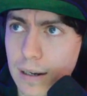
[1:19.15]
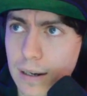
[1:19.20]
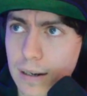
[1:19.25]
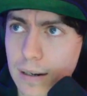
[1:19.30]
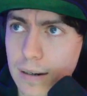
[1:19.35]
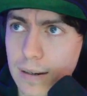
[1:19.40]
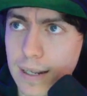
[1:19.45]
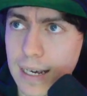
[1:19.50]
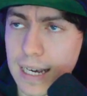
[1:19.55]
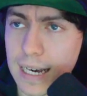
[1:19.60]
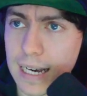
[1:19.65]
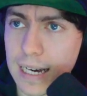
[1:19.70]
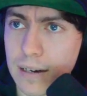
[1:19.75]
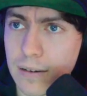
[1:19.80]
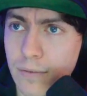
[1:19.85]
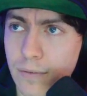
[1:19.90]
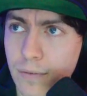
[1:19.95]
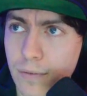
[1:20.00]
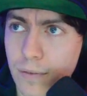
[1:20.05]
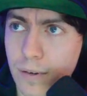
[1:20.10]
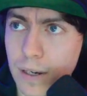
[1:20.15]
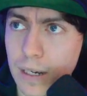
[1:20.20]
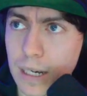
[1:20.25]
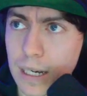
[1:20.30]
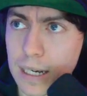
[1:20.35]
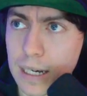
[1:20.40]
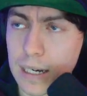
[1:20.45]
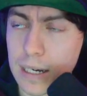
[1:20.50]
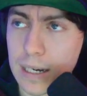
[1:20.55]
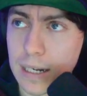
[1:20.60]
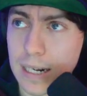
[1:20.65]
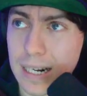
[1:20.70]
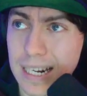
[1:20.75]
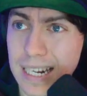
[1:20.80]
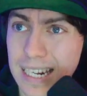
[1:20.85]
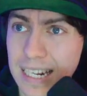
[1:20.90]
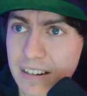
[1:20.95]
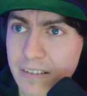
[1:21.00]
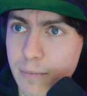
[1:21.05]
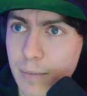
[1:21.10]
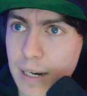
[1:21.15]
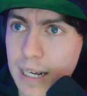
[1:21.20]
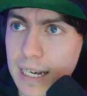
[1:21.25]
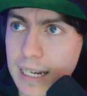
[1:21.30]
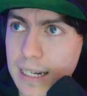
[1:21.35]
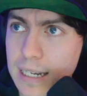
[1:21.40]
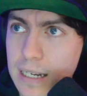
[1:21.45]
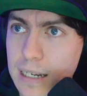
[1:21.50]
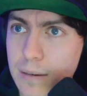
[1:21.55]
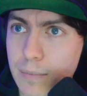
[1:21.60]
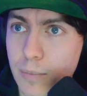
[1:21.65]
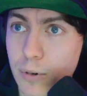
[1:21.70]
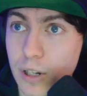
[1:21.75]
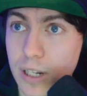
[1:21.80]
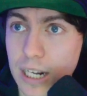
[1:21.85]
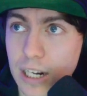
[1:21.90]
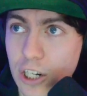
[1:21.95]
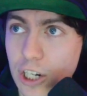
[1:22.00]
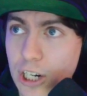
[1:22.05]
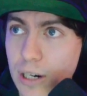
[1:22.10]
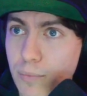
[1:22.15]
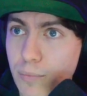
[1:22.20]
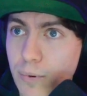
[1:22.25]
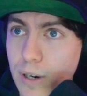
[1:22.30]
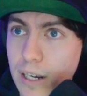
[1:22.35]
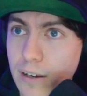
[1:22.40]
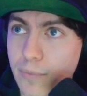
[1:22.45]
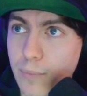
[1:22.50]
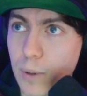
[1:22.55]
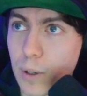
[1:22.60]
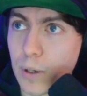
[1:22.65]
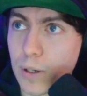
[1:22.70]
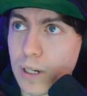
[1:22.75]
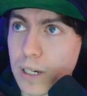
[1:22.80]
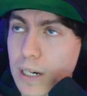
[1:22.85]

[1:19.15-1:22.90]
They have Leaf Blade, potentially Brave Bird.